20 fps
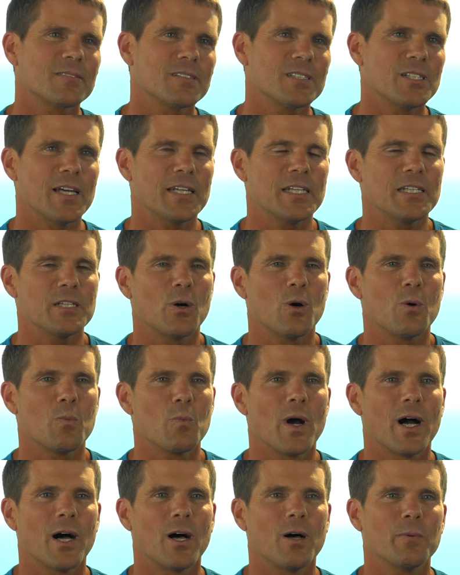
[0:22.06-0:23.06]
You know, I didn't know him
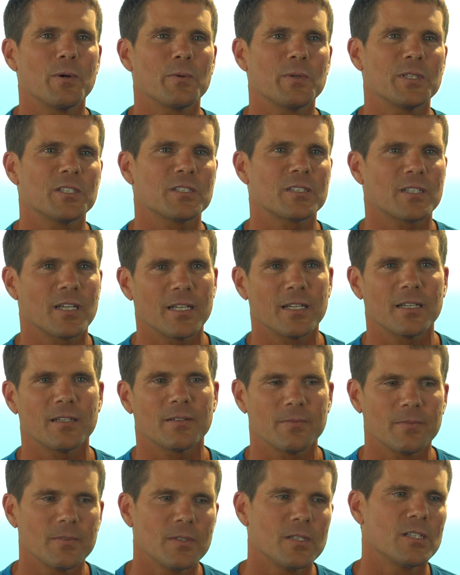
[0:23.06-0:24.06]
well, but we just kind
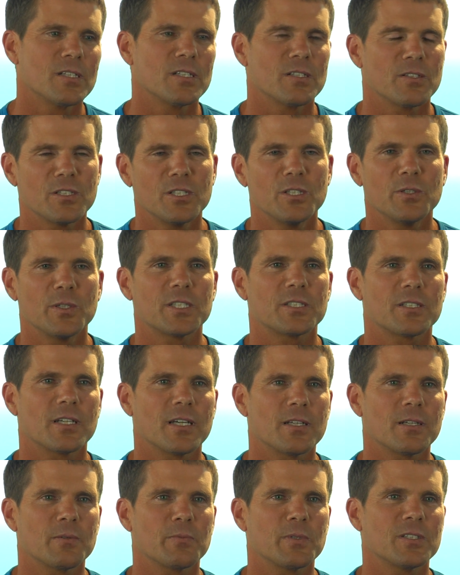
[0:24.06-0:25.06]
of knew each
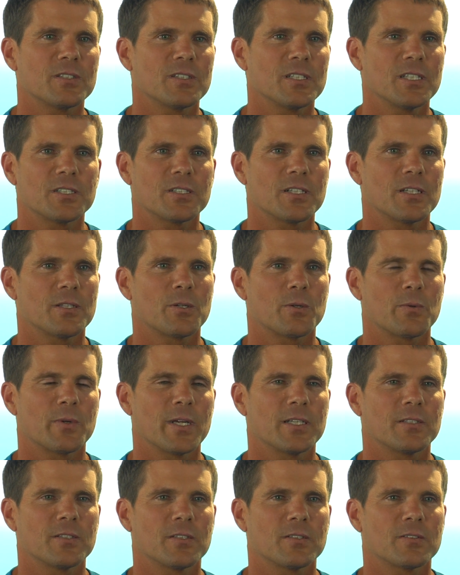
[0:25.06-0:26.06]
other and we'd see each other at
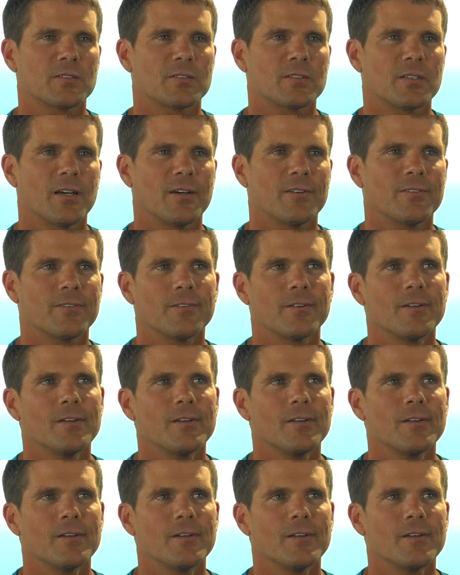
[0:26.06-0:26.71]
races and stuff.